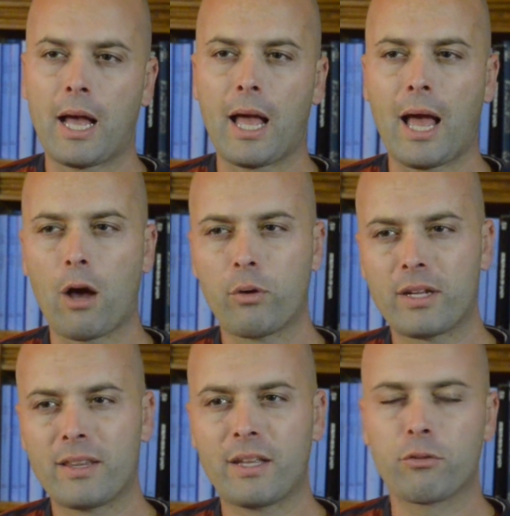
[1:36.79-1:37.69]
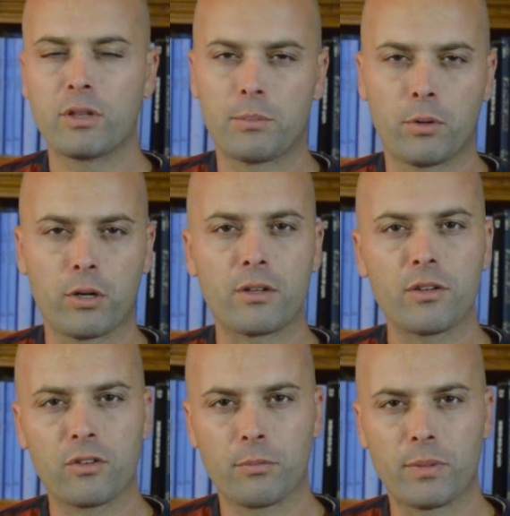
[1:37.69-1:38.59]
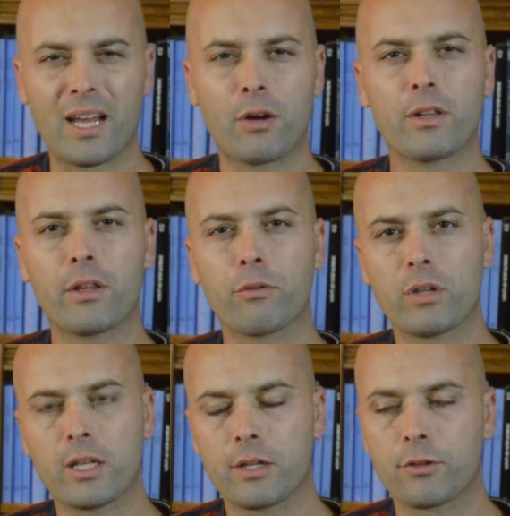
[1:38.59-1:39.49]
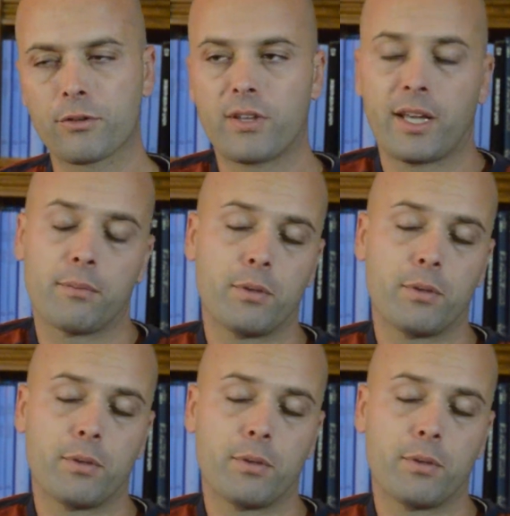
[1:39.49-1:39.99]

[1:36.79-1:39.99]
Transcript: how can they really participate? How can they really understand?